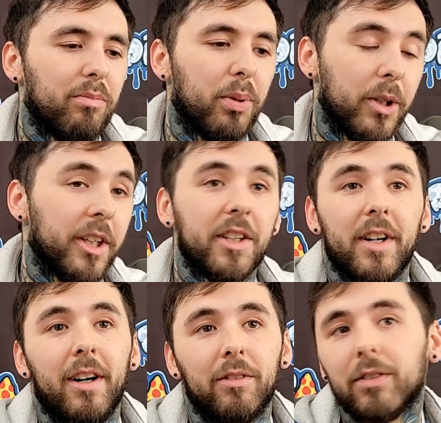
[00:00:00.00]
putting it
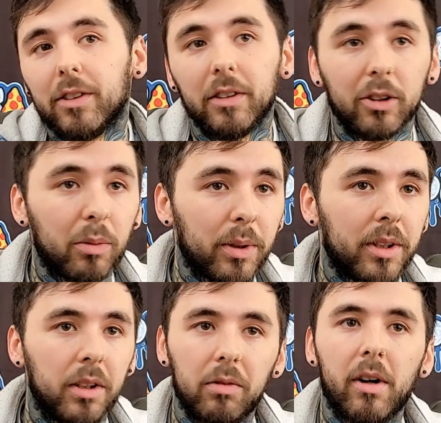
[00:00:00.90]
down for a little
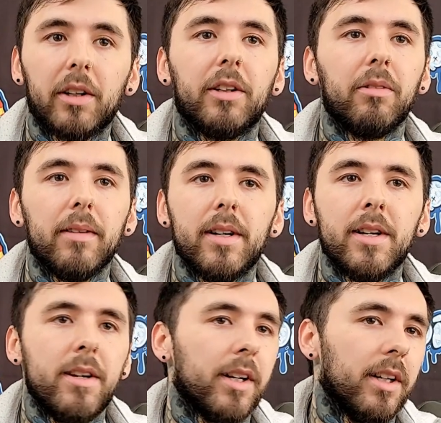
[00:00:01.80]
bit, walking
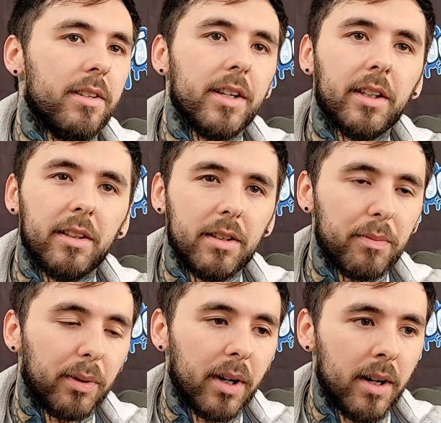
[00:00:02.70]
away, kind of taking a deep
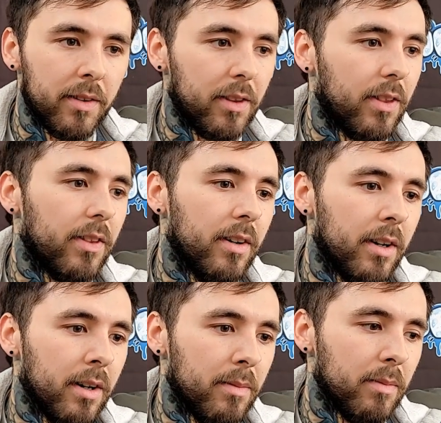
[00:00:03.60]
breath
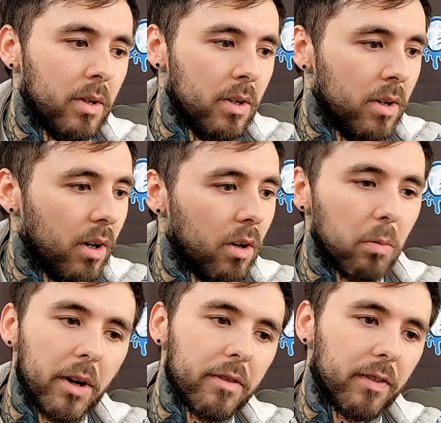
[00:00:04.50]
um,
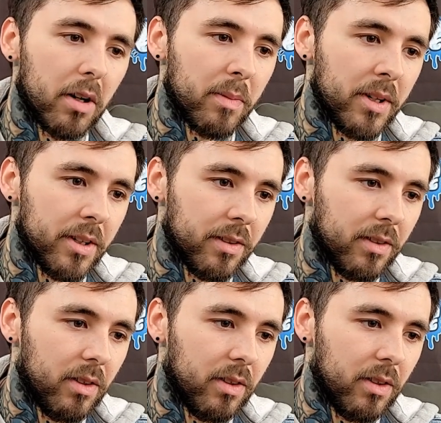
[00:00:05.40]
away from it.